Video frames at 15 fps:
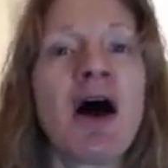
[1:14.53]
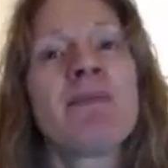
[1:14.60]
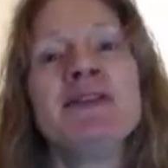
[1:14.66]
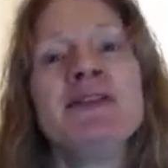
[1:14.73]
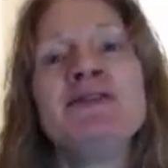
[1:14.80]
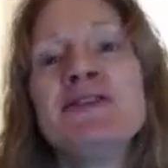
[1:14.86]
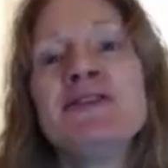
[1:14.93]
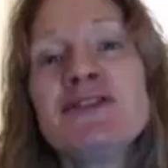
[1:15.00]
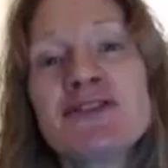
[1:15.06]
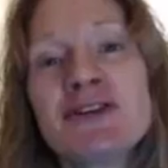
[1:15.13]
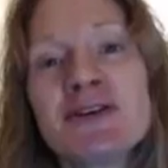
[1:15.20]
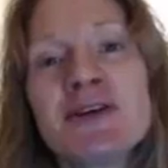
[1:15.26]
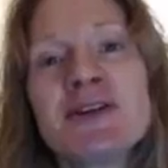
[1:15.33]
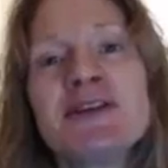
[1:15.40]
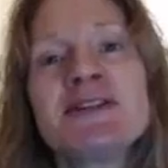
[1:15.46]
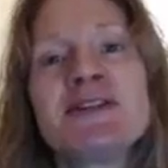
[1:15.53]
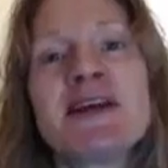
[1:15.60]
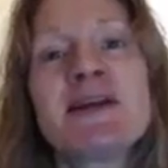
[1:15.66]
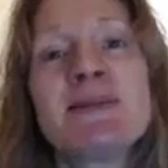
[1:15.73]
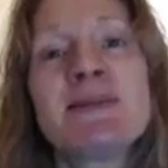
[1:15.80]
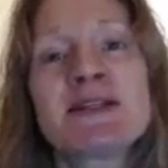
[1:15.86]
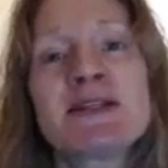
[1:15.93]
Additionally, these
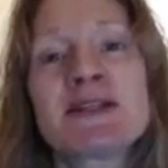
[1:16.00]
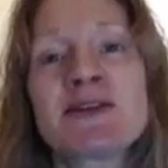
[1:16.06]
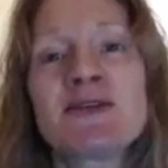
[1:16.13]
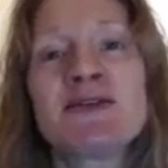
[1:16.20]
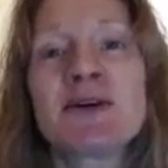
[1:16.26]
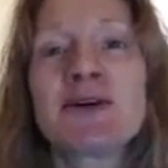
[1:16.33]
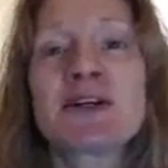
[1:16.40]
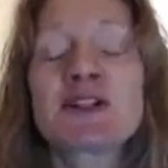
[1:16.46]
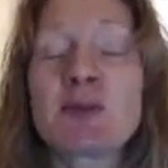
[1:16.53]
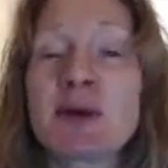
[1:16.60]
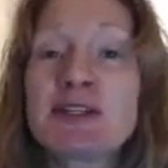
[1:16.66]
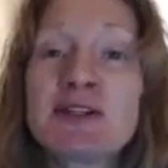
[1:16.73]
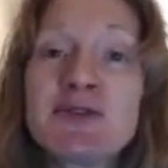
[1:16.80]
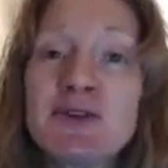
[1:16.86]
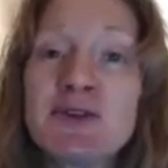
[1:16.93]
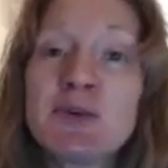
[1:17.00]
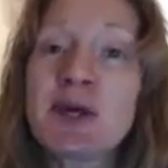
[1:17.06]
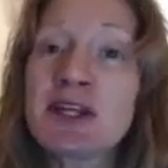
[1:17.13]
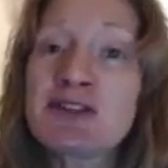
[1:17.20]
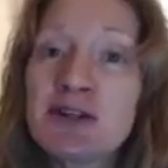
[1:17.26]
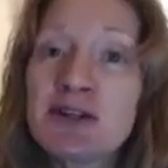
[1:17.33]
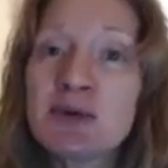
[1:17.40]
databases are very expensive. You
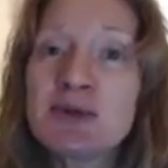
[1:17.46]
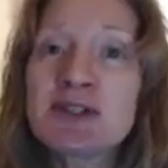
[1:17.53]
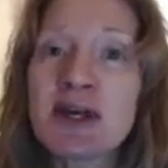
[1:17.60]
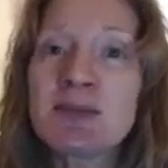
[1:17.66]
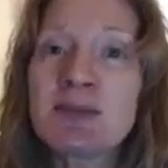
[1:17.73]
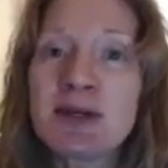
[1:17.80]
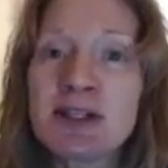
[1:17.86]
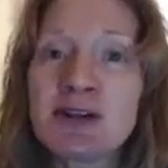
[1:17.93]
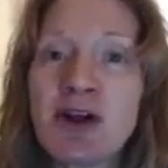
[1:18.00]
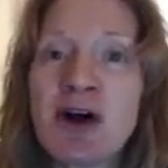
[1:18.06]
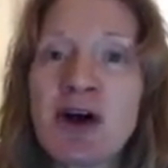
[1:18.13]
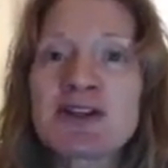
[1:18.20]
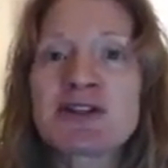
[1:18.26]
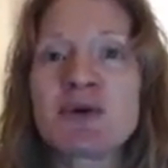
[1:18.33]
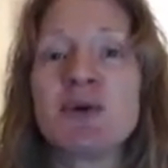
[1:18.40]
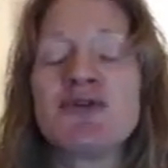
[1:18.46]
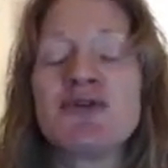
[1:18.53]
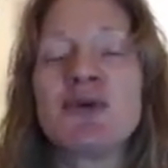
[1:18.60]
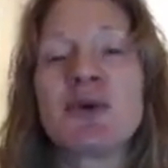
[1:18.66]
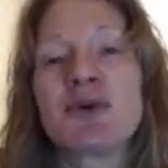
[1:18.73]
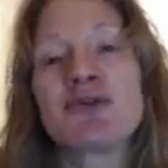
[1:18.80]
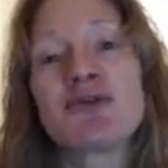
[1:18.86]
get to use them in law school
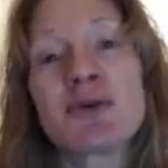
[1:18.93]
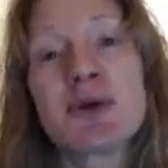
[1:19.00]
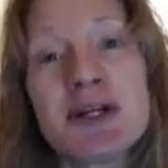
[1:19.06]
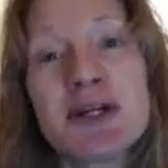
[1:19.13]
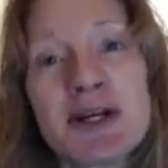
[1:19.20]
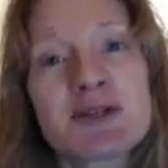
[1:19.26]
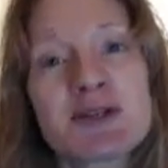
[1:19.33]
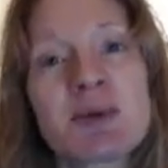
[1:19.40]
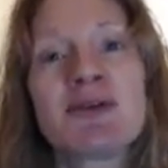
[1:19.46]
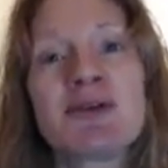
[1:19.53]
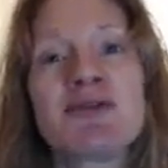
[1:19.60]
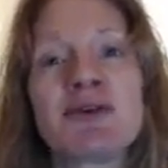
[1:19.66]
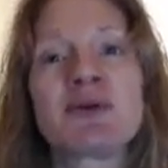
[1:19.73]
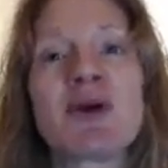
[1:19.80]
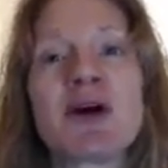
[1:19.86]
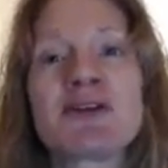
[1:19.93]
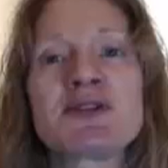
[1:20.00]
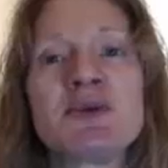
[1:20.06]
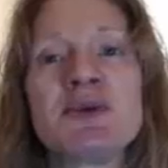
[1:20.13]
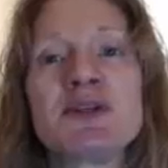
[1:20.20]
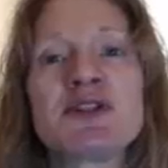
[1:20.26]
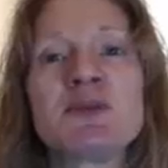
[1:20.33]
for free as part of your law
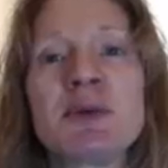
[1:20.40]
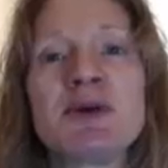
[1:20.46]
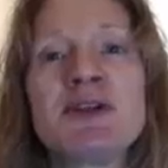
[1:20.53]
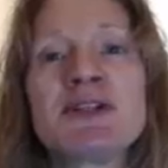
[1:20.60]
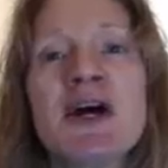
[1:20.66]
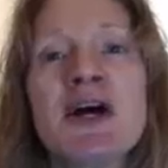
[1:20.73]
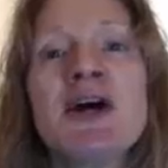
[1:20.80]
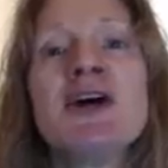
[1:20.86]
school experience.